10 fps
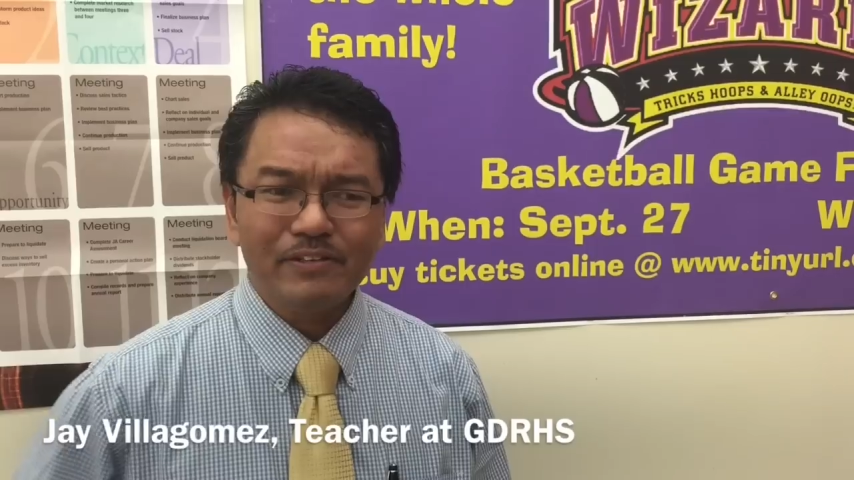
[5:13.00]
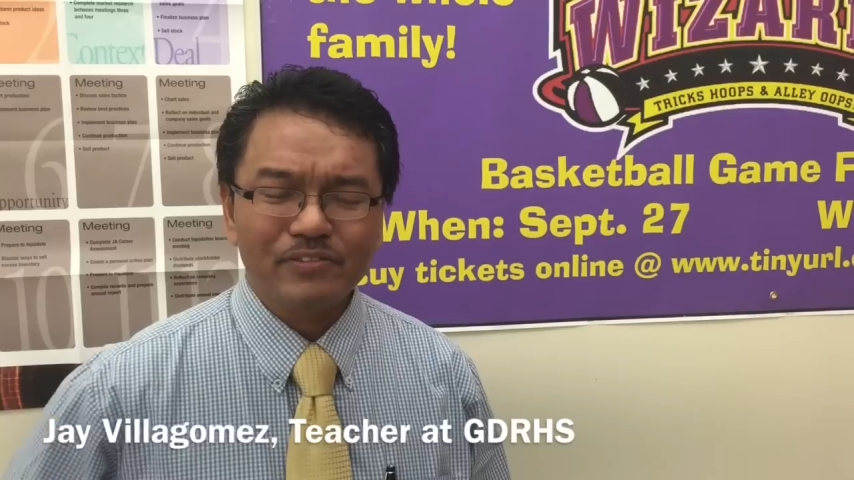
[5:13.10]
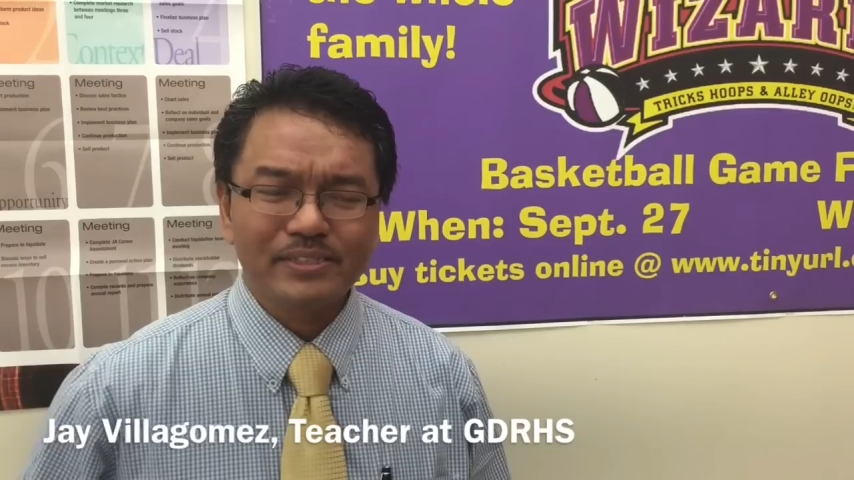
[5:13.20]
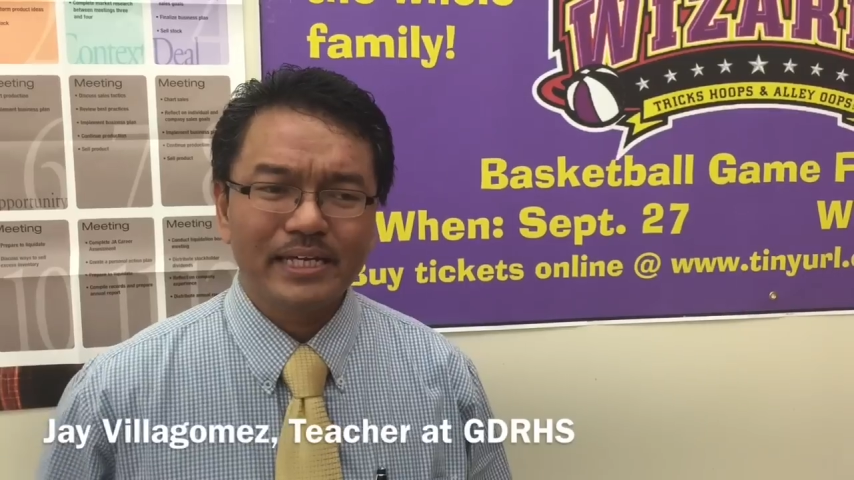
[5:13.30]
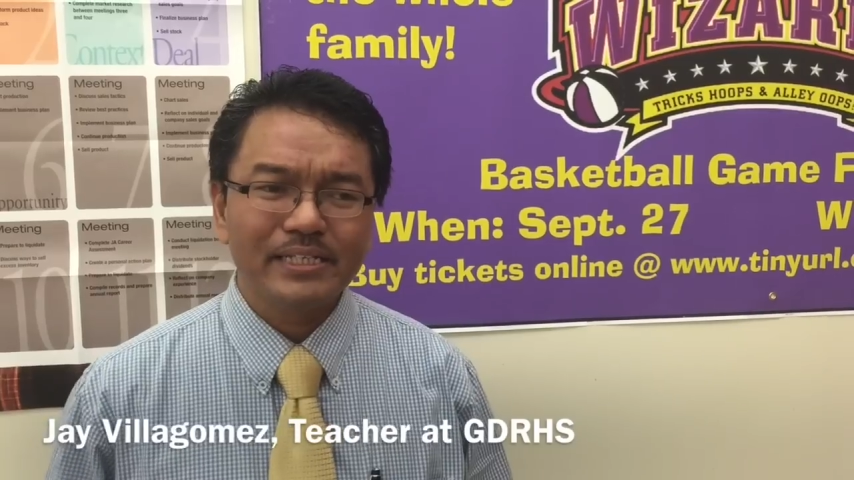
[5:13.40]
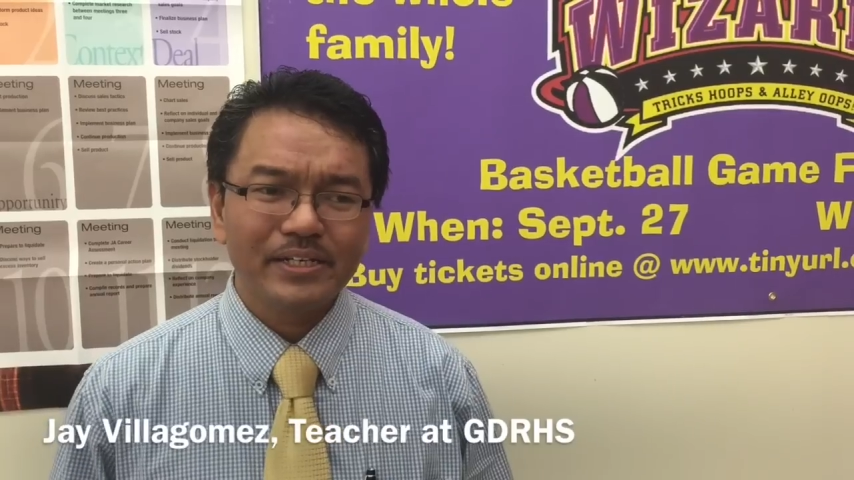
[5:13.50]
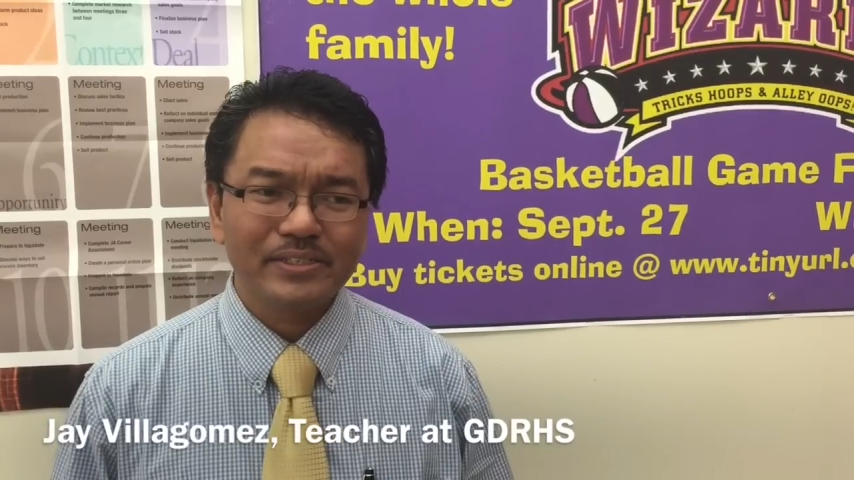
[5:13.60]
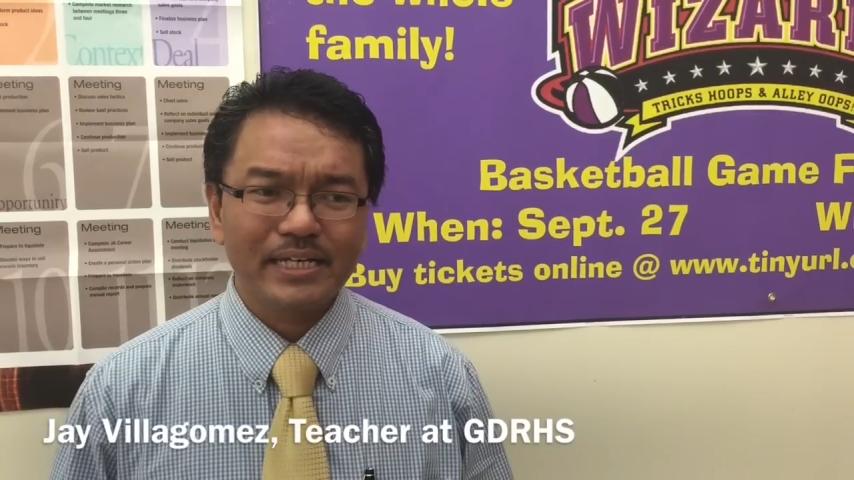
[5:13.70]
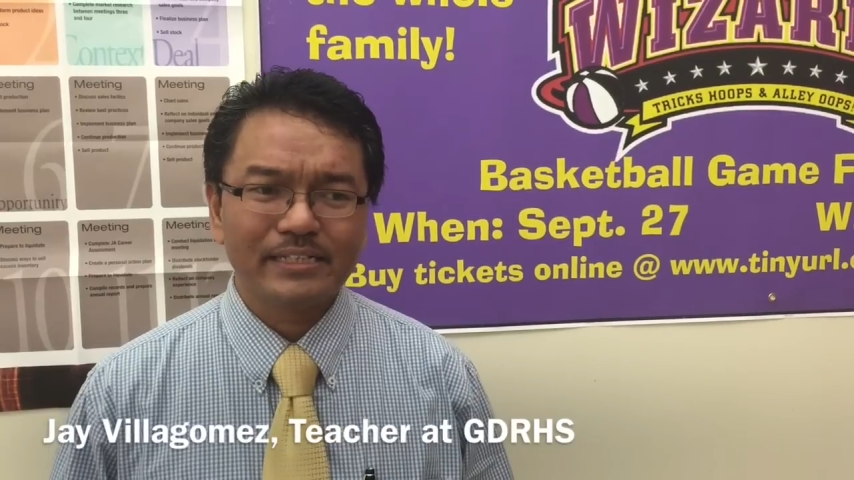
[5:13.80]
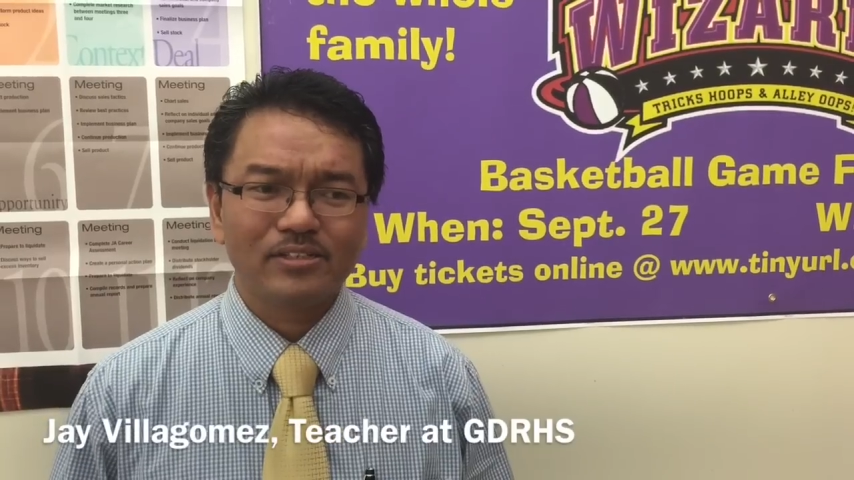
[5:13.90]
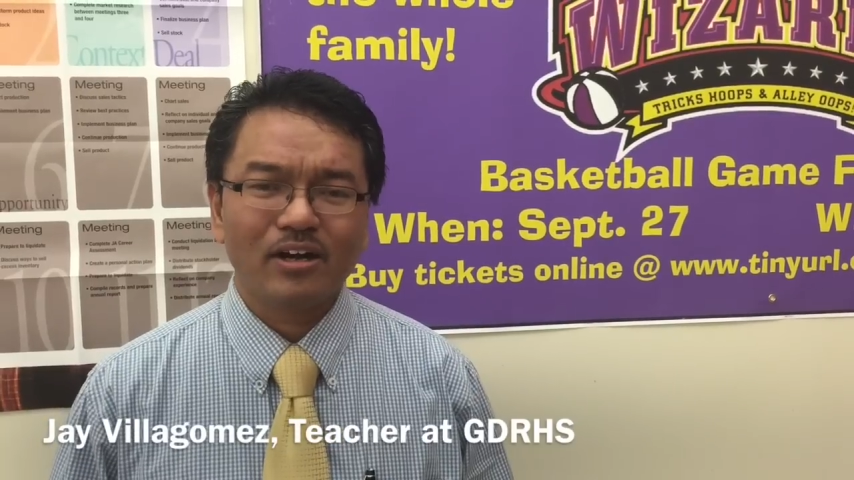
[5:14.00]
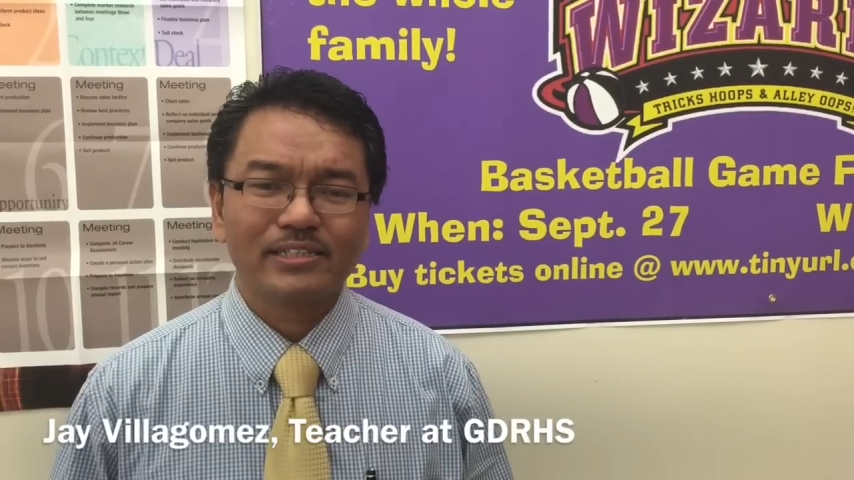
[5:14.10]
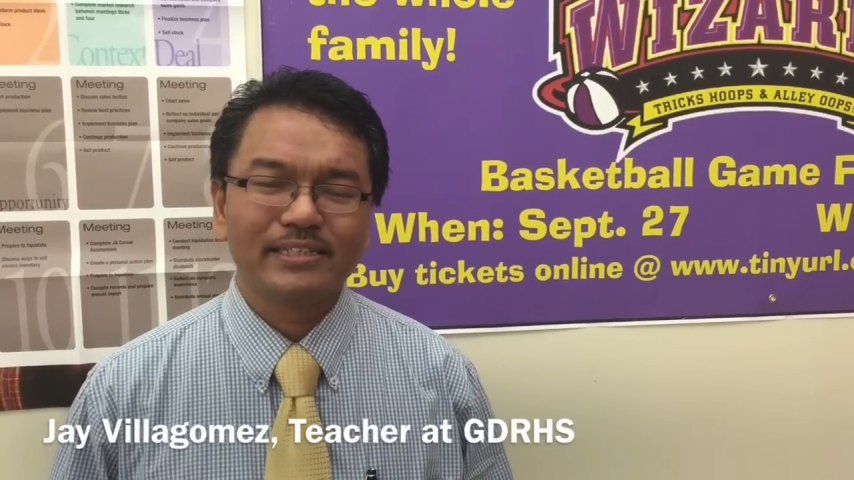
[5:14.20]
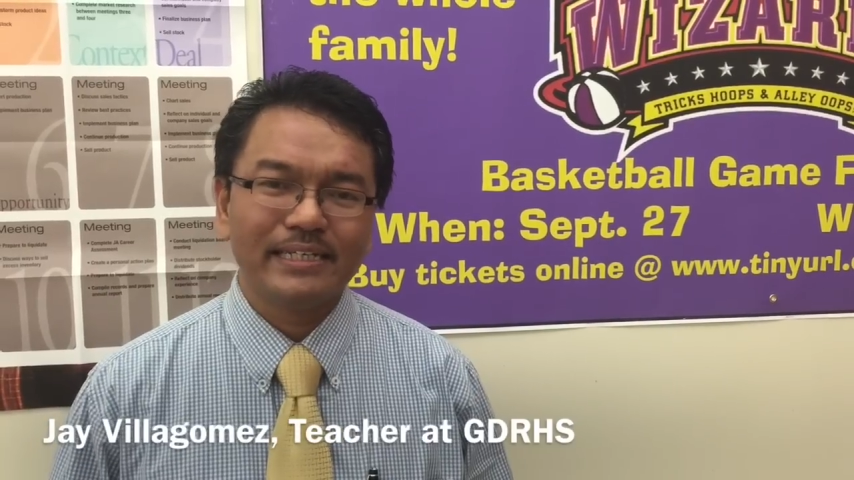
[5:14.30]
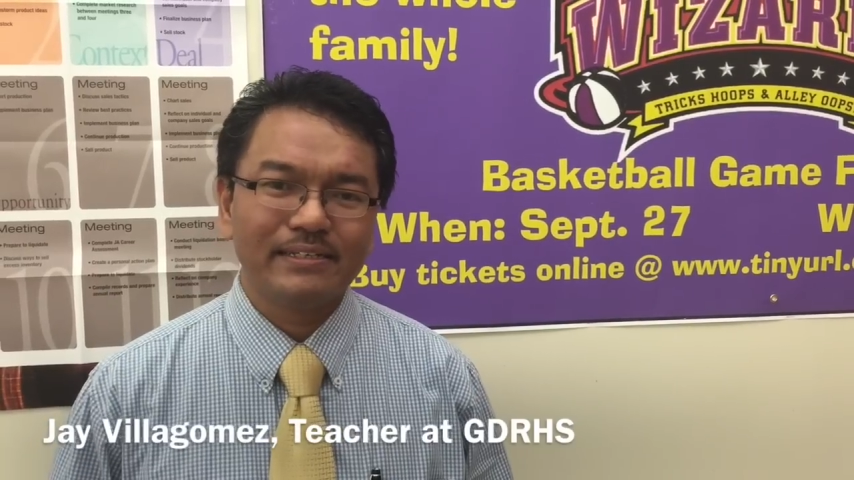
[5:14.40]
then for ten years I
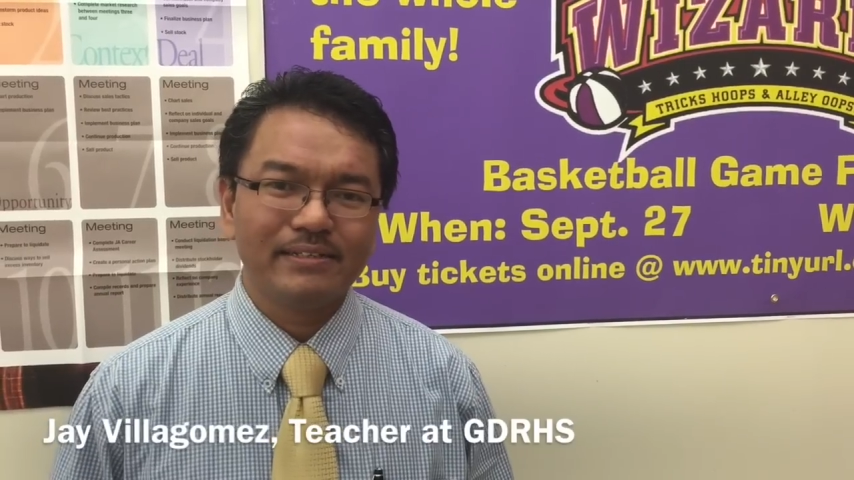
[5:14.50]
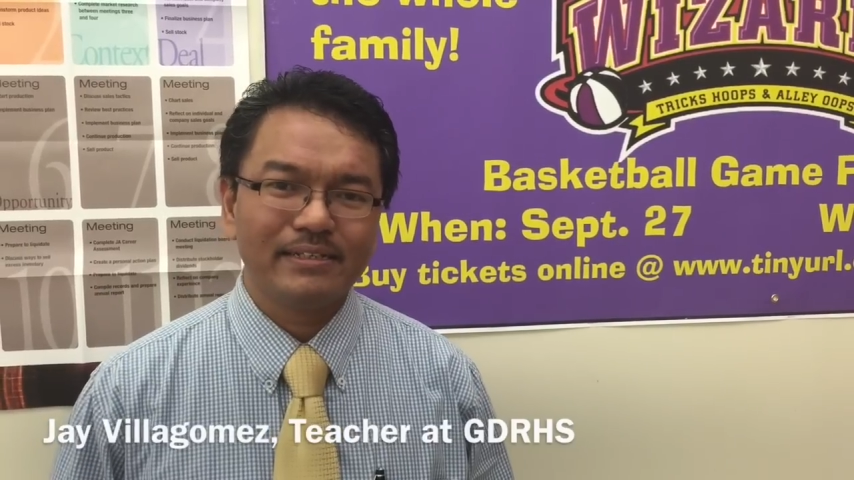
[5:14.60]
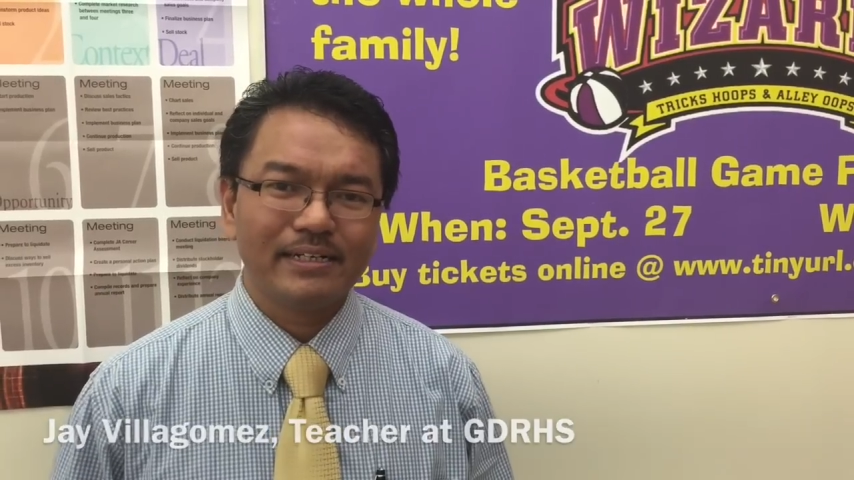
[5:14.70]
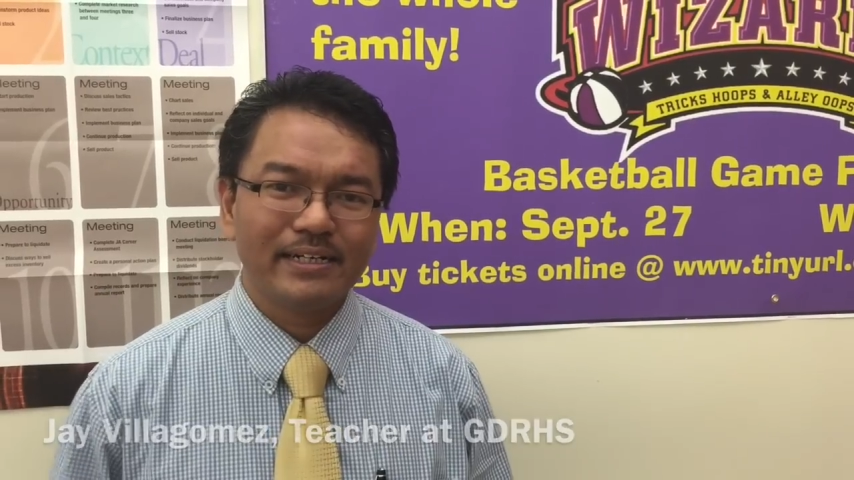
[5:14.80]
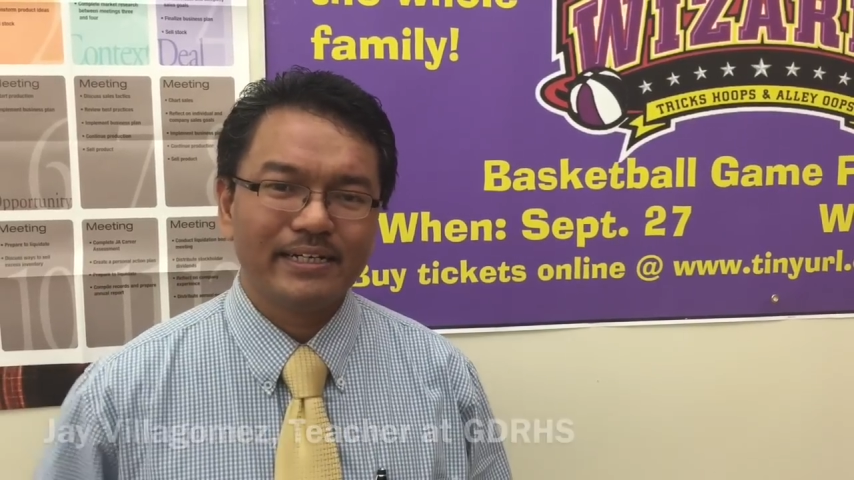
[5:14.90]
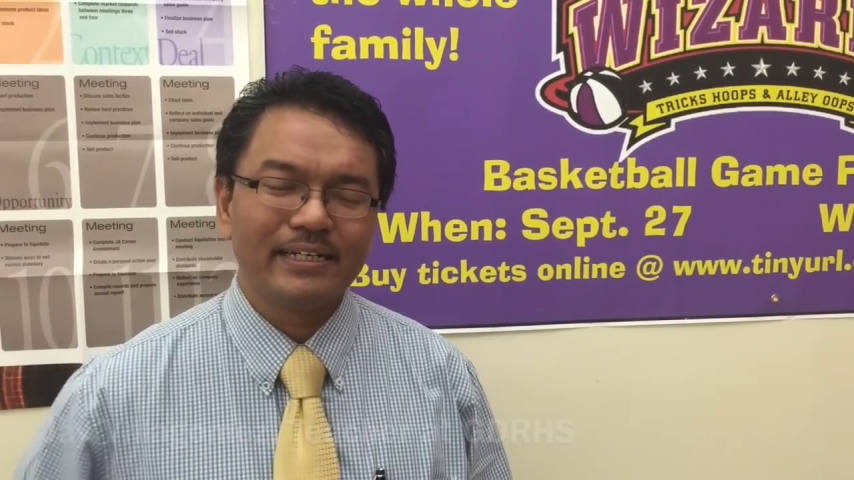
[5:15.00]
taught in,